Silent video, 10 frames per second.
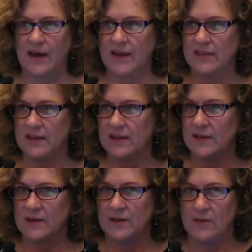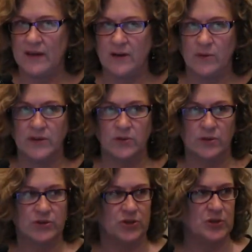I think they go into
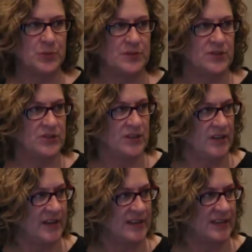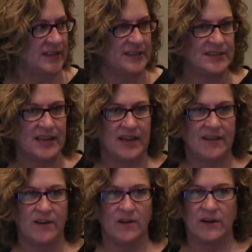a church position and they tend to stay
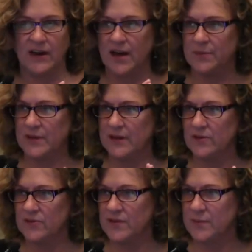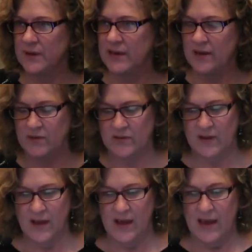there and not be under somebody else.
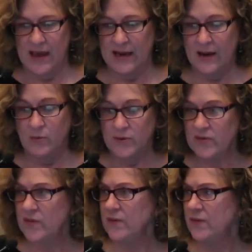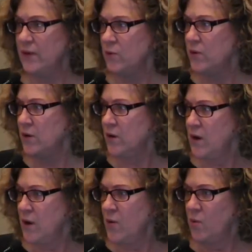And I wish that there were
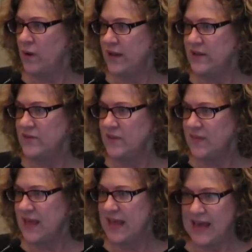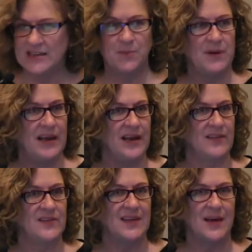ways that they had to play in
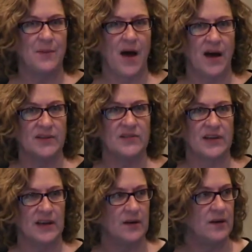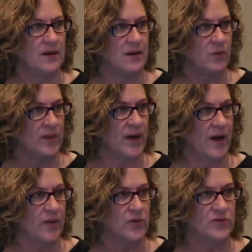the sandbox with
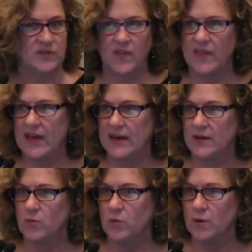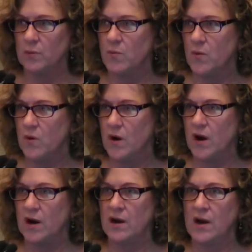others that were
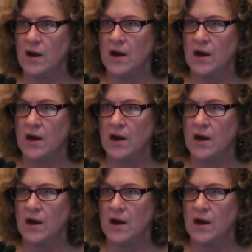more